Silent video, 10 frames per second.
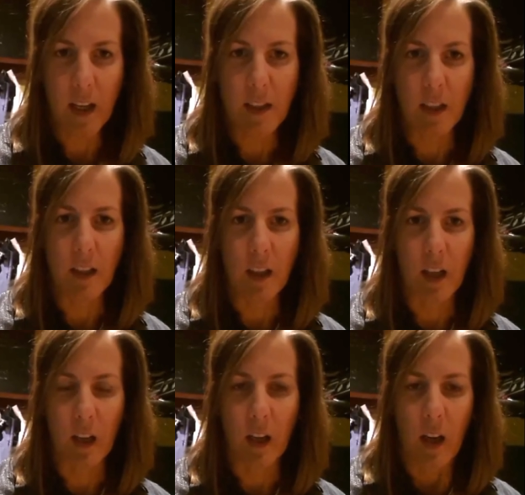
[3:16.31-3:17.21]
and
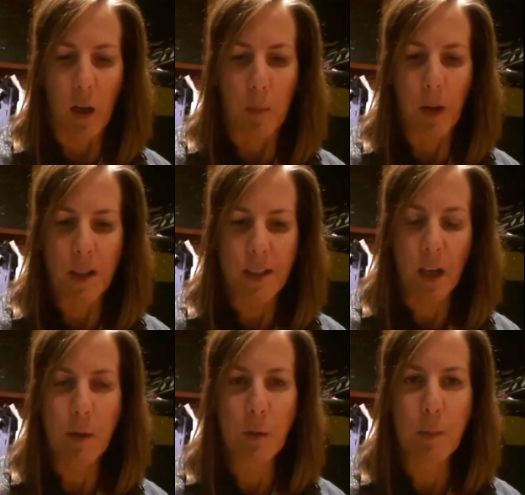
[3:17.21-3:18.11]
then by the
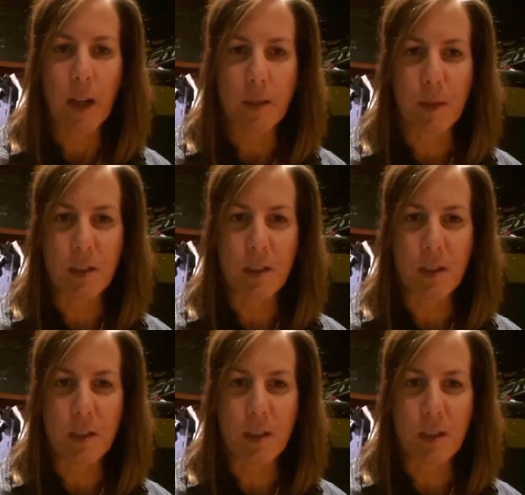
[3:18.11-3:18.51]
time I went back to my